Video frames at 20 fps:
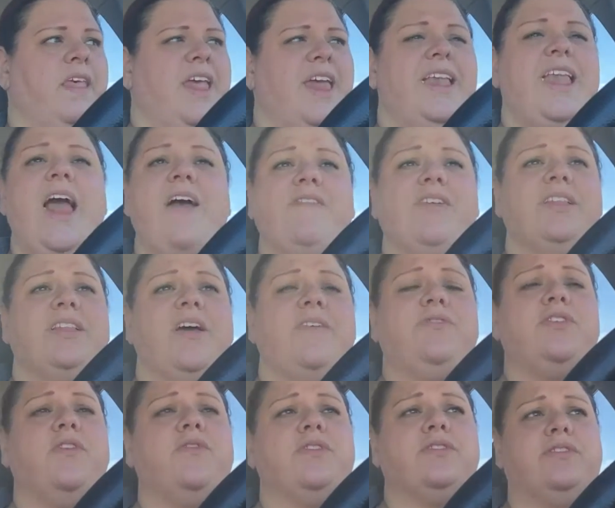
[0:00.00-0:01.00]
And having
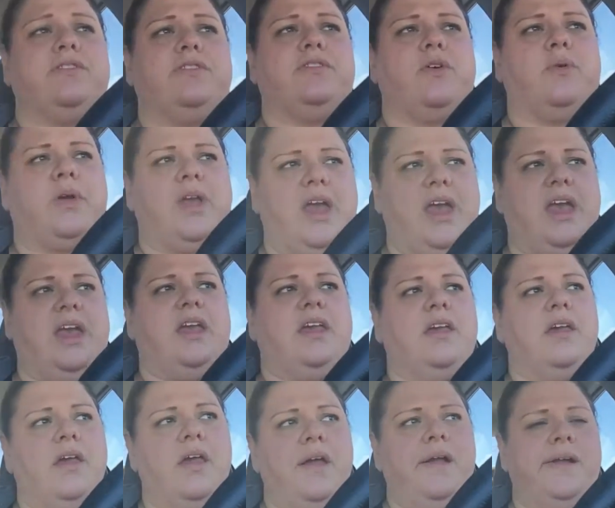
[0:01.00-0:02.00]
leftovers is okay,
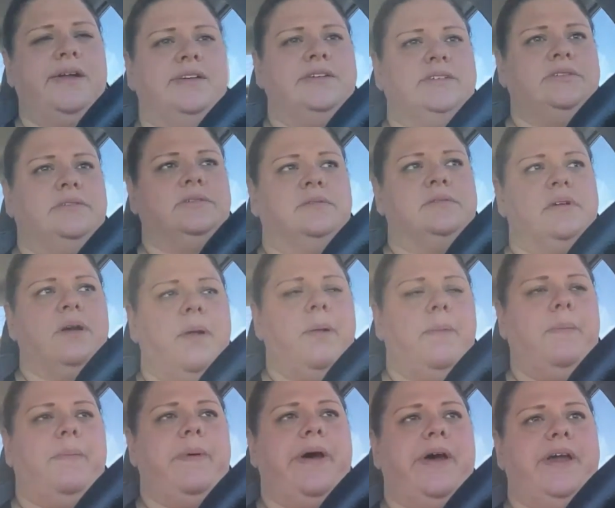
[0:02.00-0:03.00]

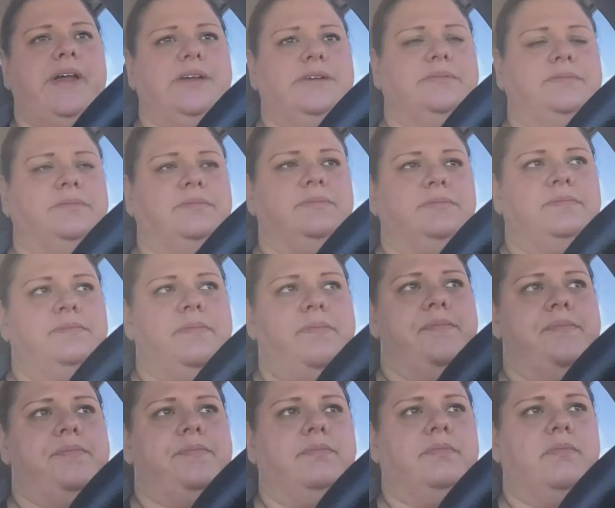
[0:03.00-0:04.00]
but
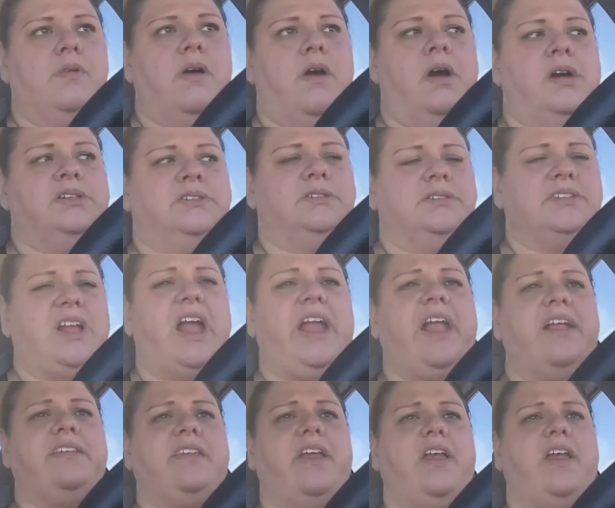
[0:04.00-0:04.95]
I guess